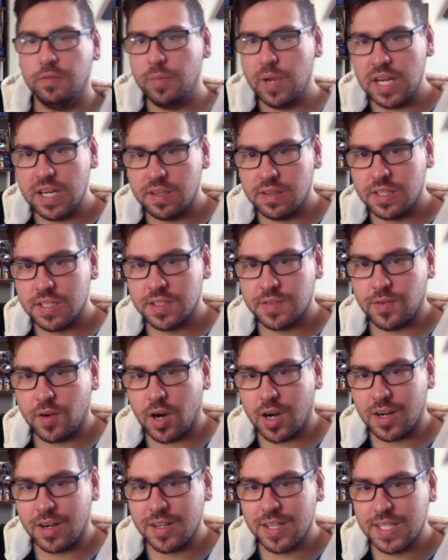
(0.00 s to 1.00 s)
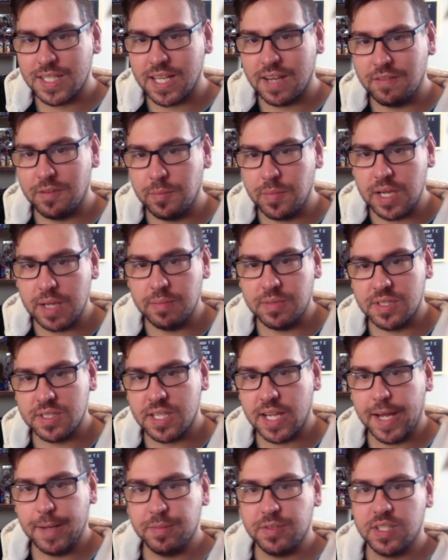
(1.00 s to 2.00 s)
made it this far into the 7 baby
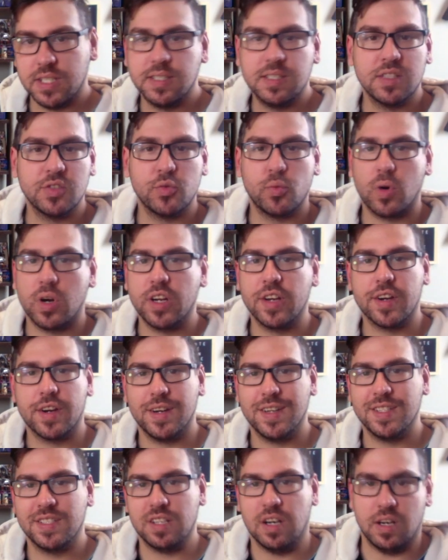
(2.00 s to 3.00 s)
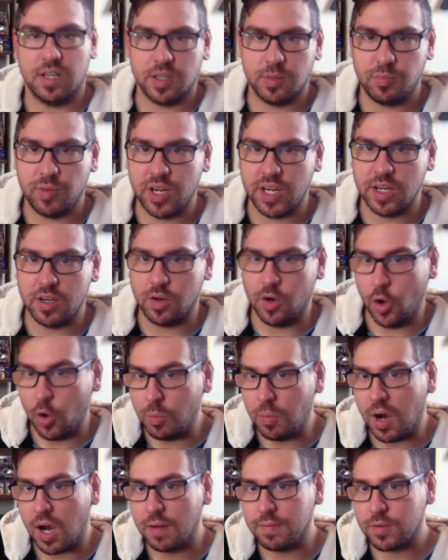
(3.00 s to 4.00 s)
steps, this is where you're going to start to pay your
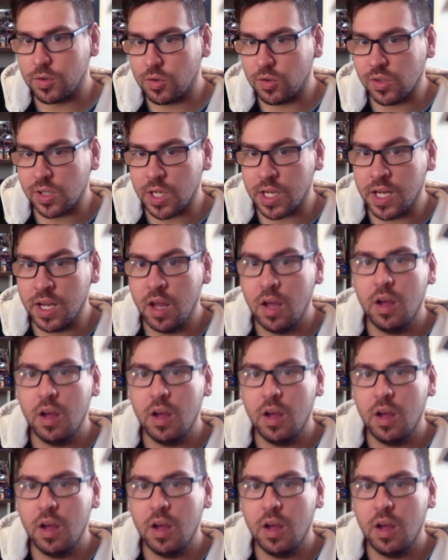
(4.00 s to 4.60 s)
home off early.